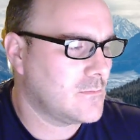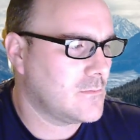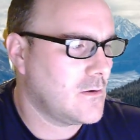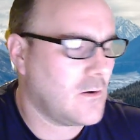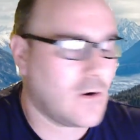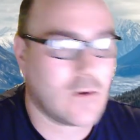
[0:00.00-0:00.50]

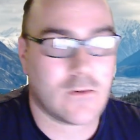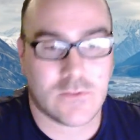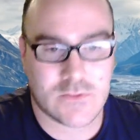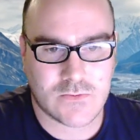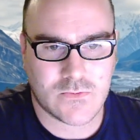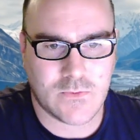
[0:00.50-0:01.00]

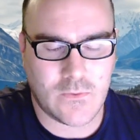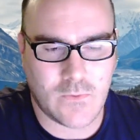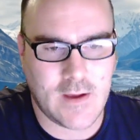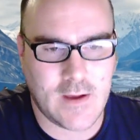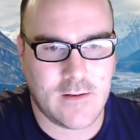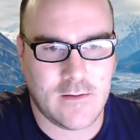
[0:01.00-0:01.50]
articles we
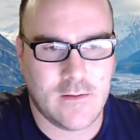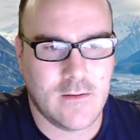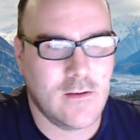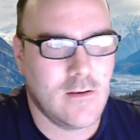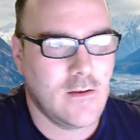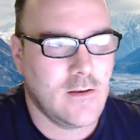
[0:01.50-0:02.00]
read,
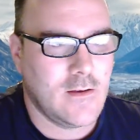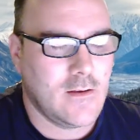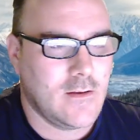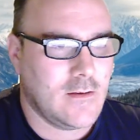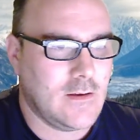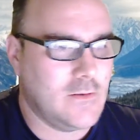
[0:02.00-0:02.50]

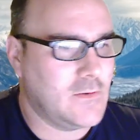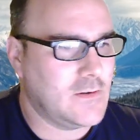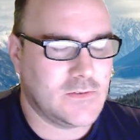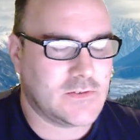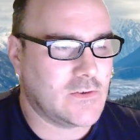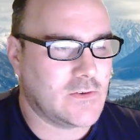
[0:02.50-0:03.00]
it
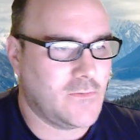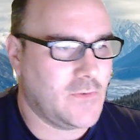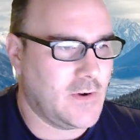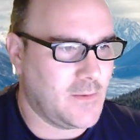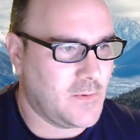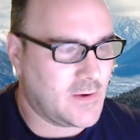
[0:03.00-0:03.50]
was so
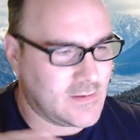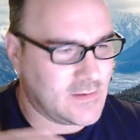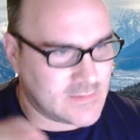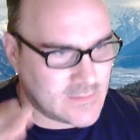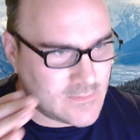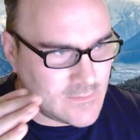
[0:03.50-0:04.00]
funny,
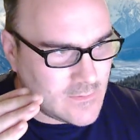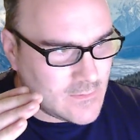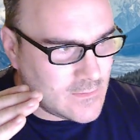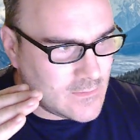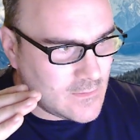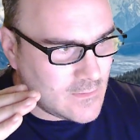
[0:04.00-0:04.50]
because
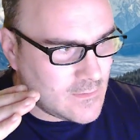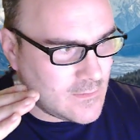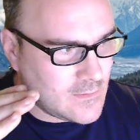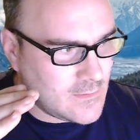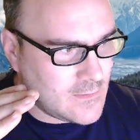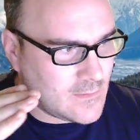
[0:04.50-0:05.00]

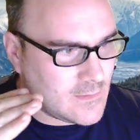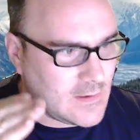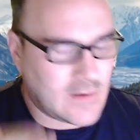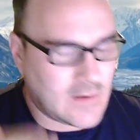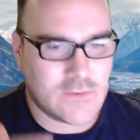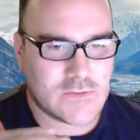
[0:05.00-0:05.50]

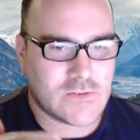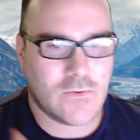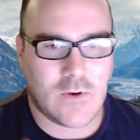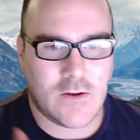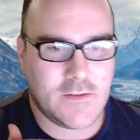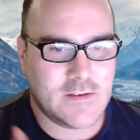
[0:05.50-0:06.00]
it goes through
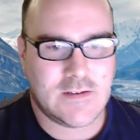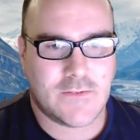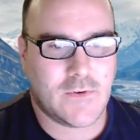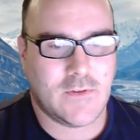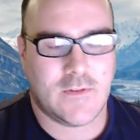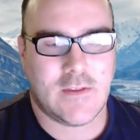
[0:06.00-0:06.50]
all these
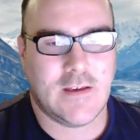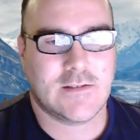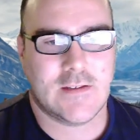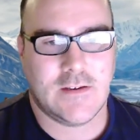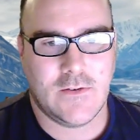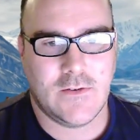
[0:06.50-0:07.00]
different things
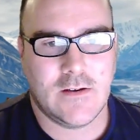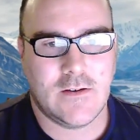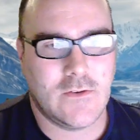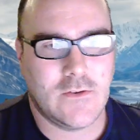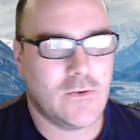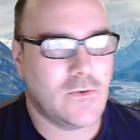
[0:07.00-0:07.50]
that you need to
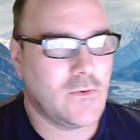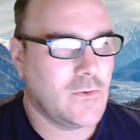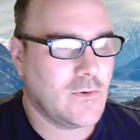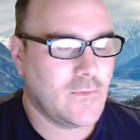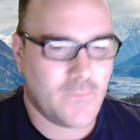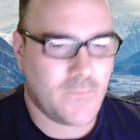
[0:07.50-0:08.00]

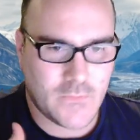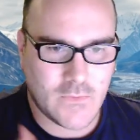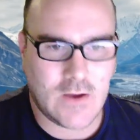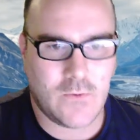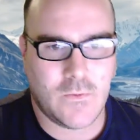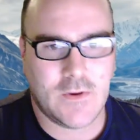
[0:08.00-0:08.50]
do
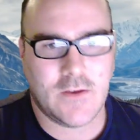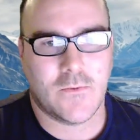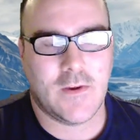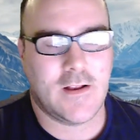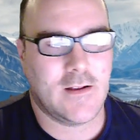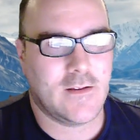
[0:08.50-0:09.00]
when you're
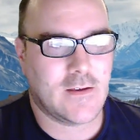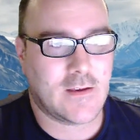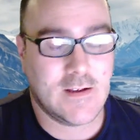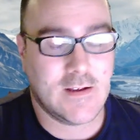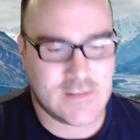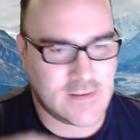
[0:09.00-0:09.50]
reading to the
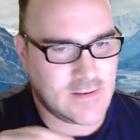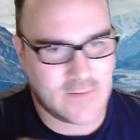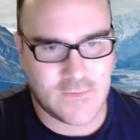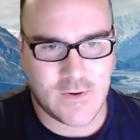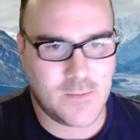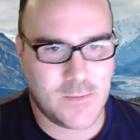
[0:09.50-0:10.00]
kids, and at the
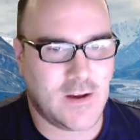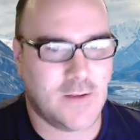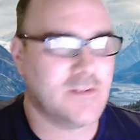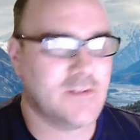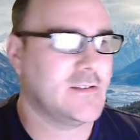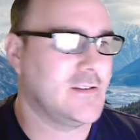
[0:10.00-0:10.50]
very bottom
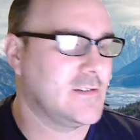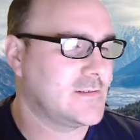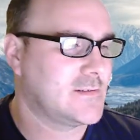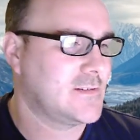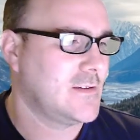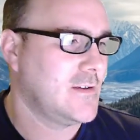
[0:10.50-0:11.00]
it
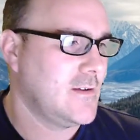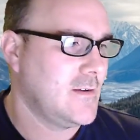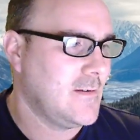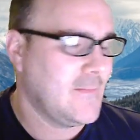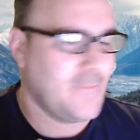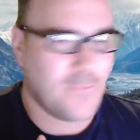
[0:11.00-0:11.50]
says,
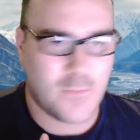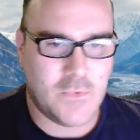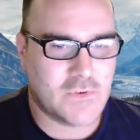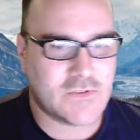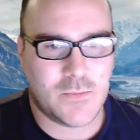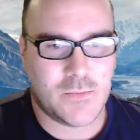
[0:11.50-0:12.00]
the
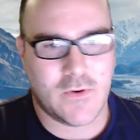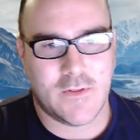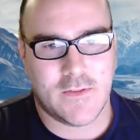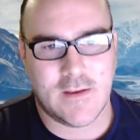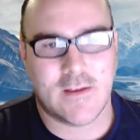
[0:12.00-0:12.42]
most important thing,